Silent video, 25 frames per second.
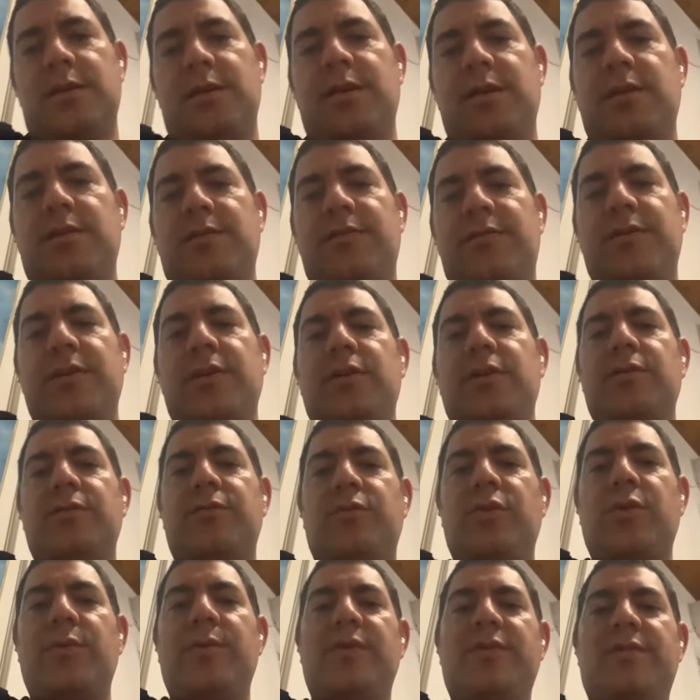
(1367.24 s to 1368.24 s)
in the
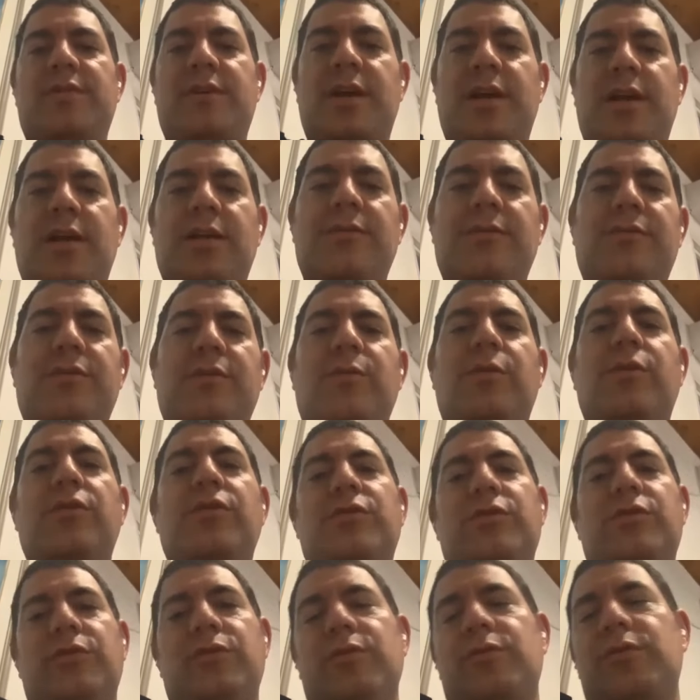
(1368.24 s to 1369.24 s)
field of women's health. They
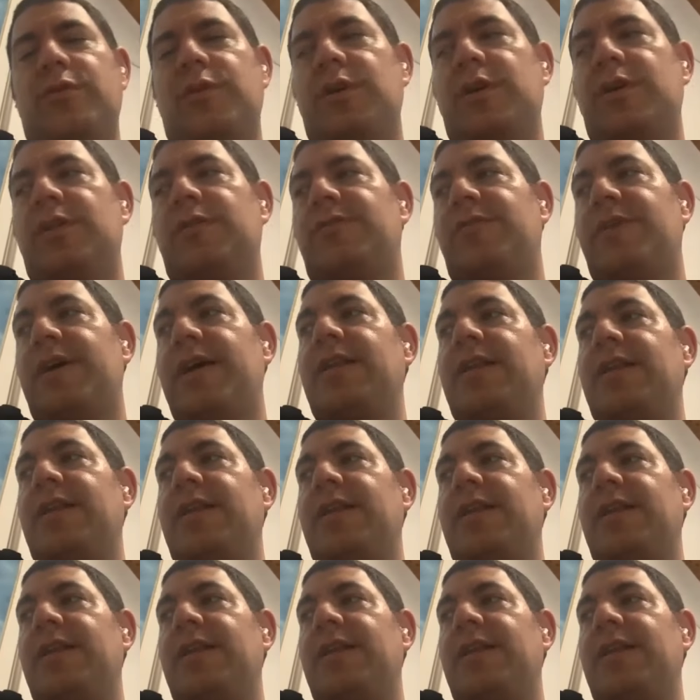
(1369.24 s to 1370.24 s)
want to
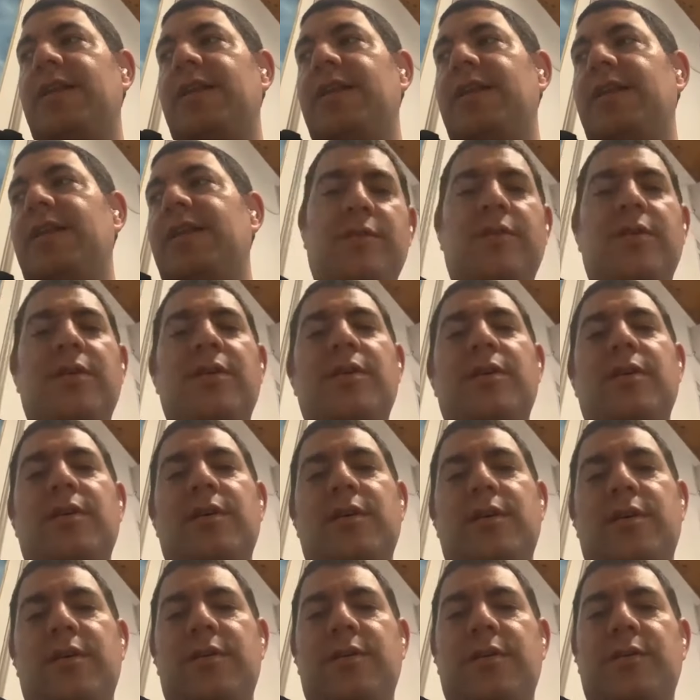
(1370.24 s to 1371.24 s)
invent new things
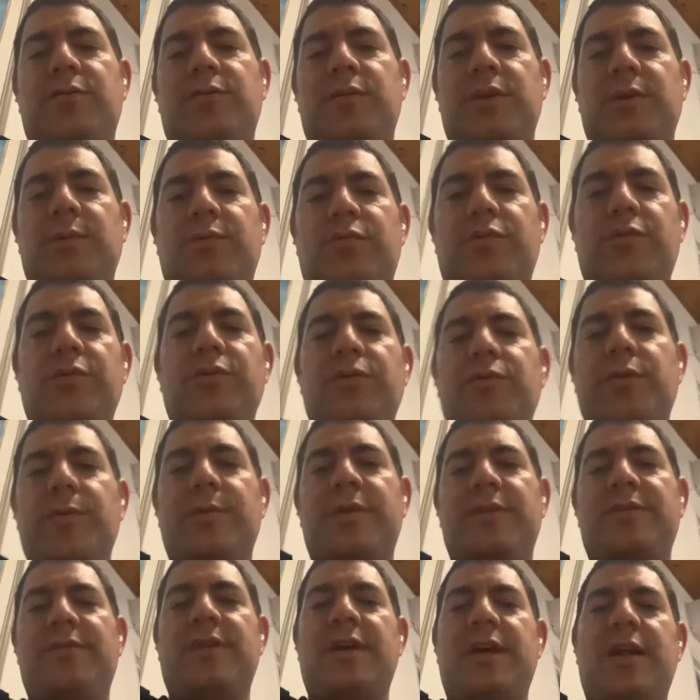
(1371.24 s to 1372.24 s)
that will improve
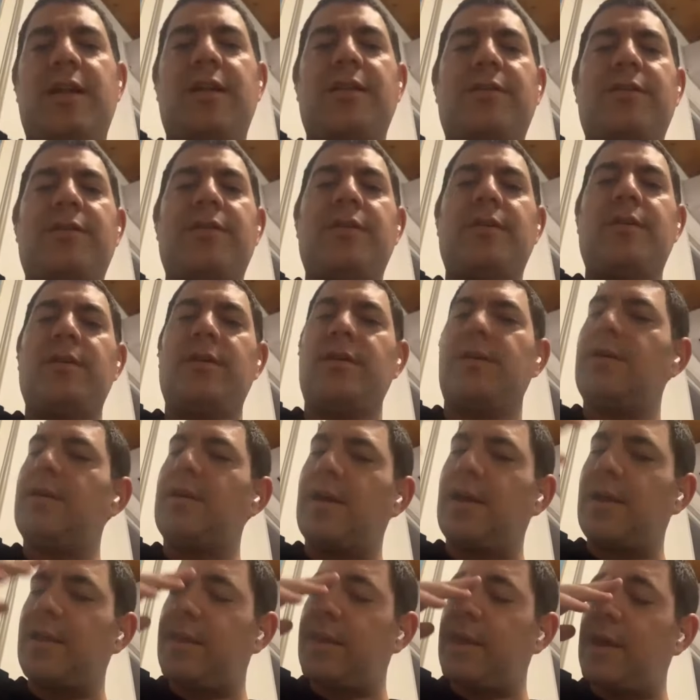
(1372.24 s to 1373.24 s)
women's health,
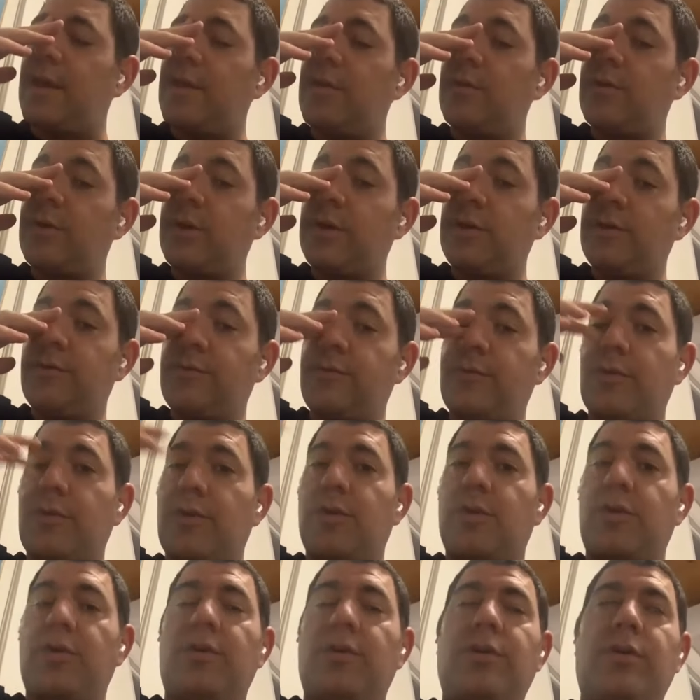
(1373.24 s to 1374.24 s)
and they are looking
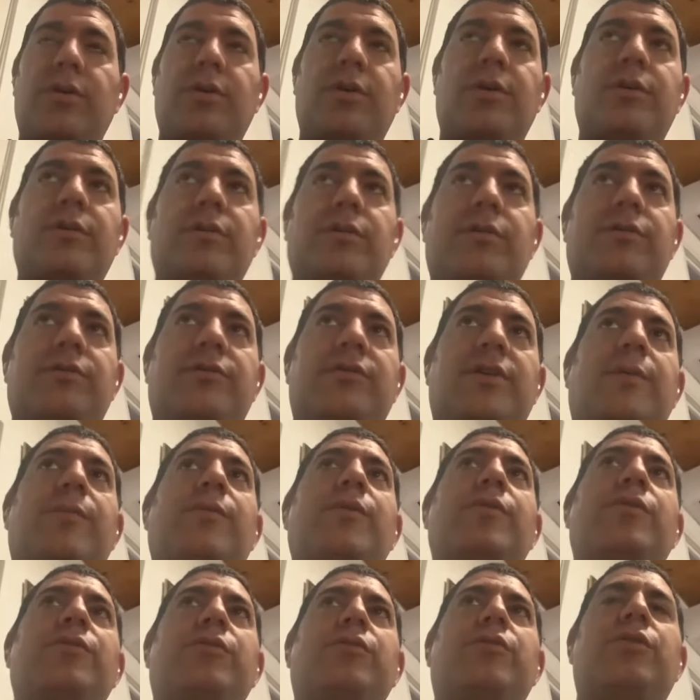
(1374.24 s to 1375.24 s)
for
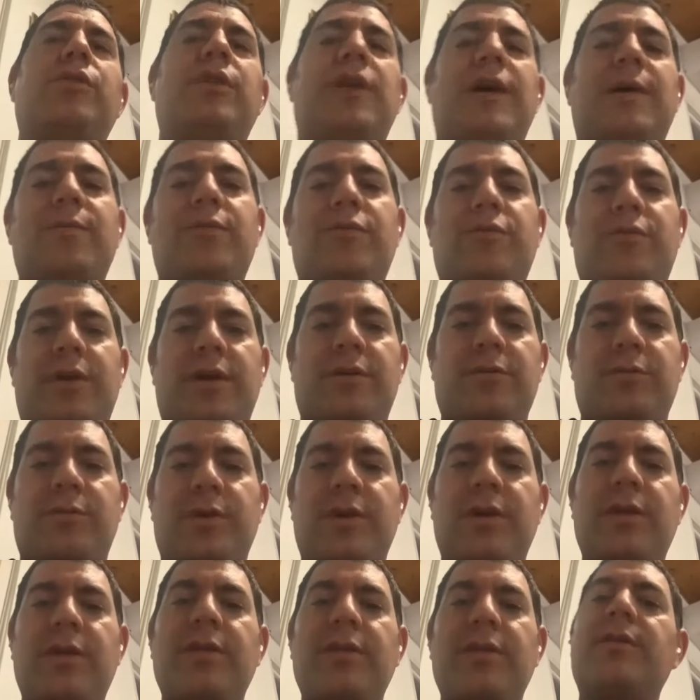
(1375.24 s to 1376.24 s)
someone to collaborate
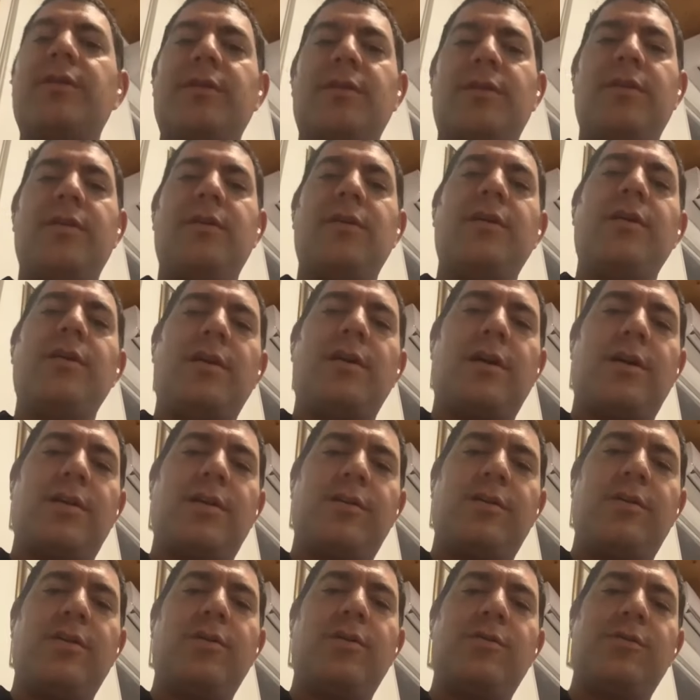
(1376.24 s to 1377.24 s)
with. And
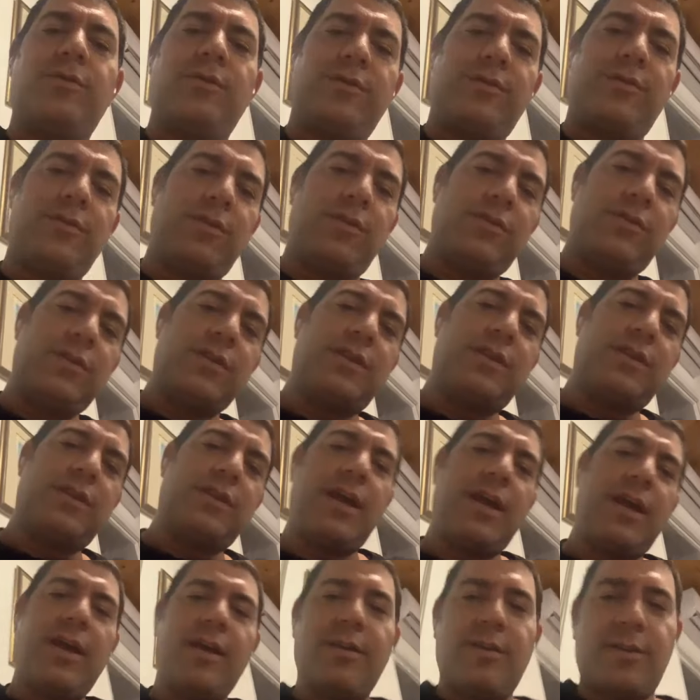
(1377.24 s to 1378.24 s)
there's not a
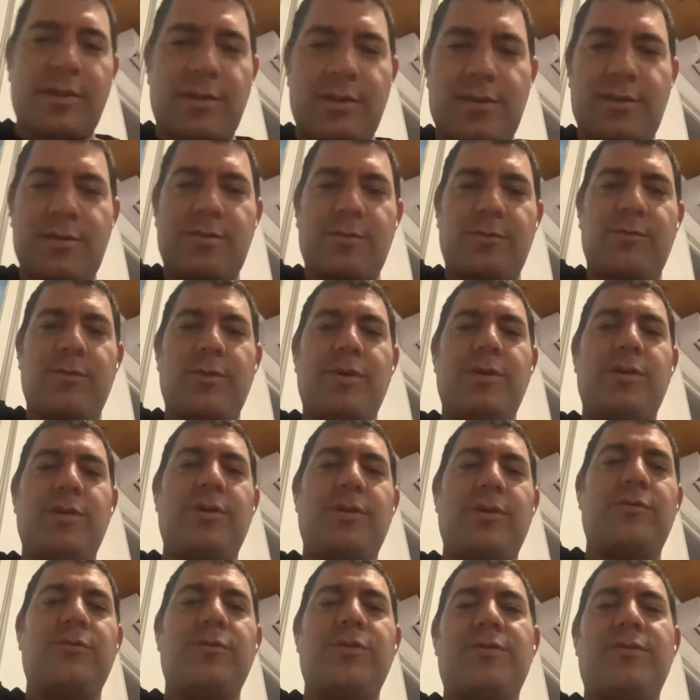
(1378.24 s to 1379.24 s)
day that we
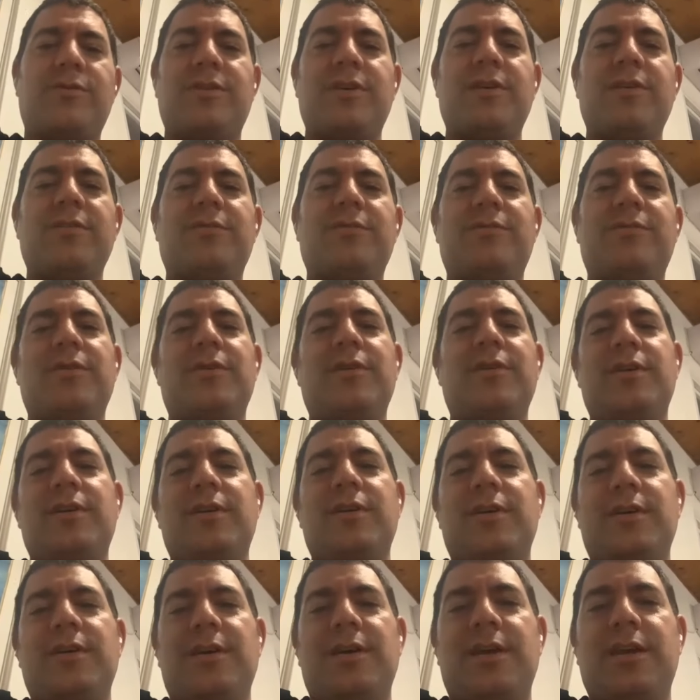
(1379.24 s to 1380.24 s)
don't receive
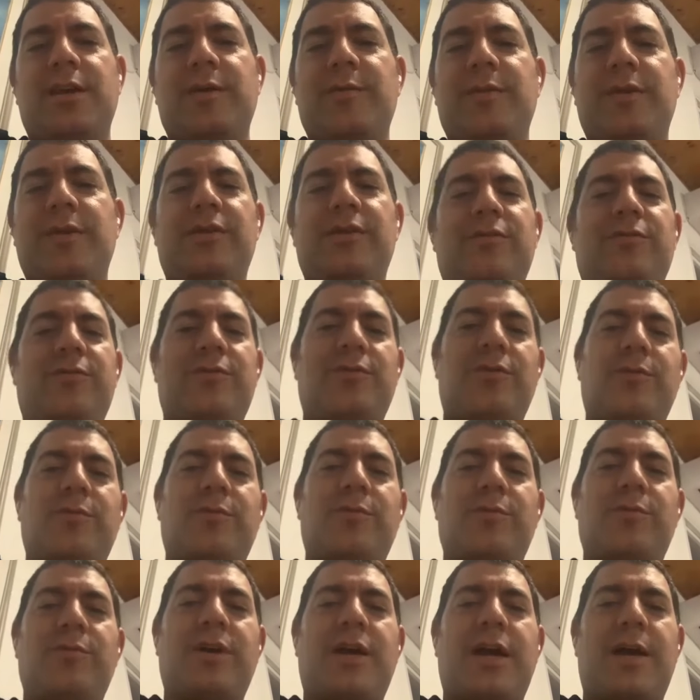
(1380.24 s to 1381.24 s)
emails
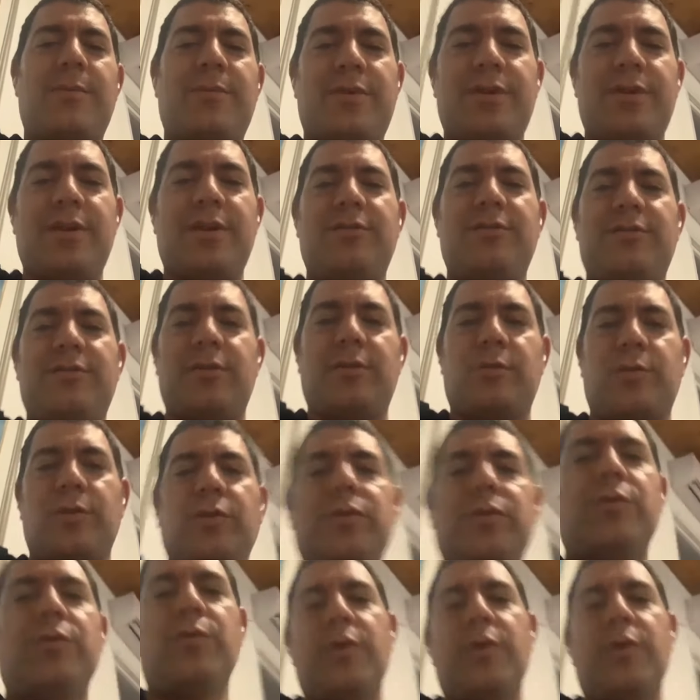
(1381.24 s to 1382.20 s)
from companies that want to